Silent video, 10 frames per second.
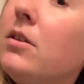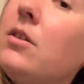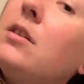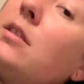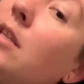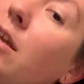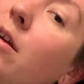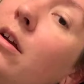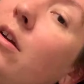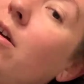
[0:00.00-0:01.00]
You can see
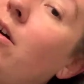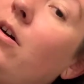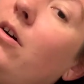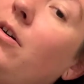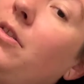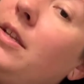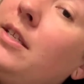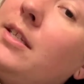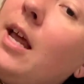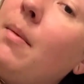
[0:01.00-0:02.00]
all the
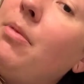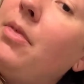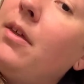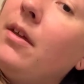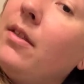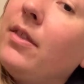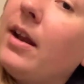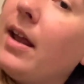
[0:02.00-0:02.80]
depth that I